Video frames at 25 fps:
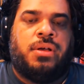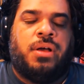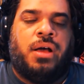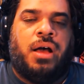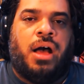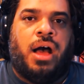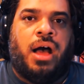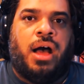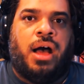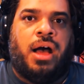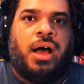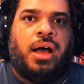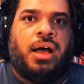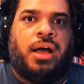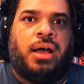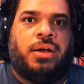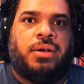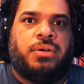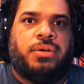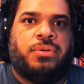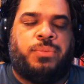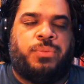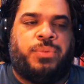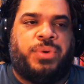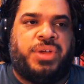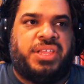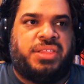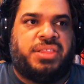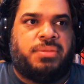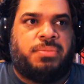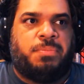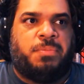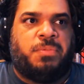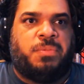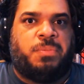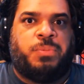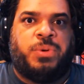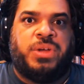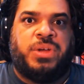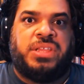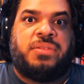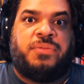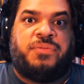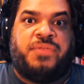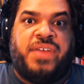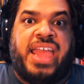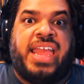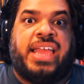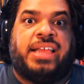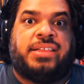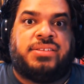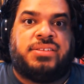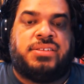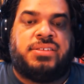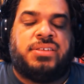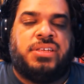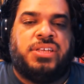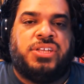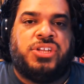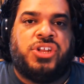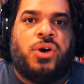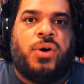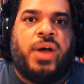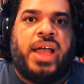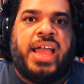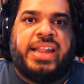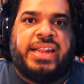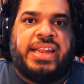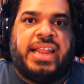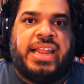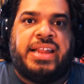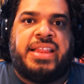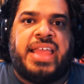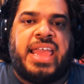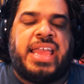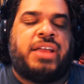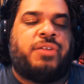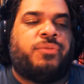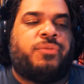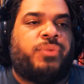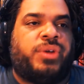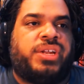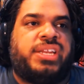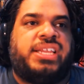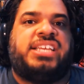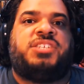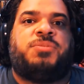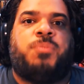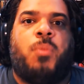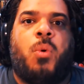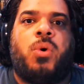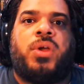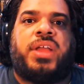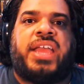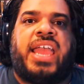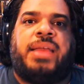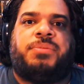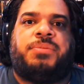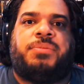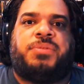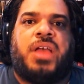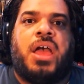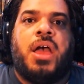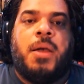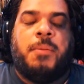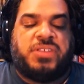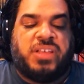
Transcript: the fans, you know, and then they could release more games.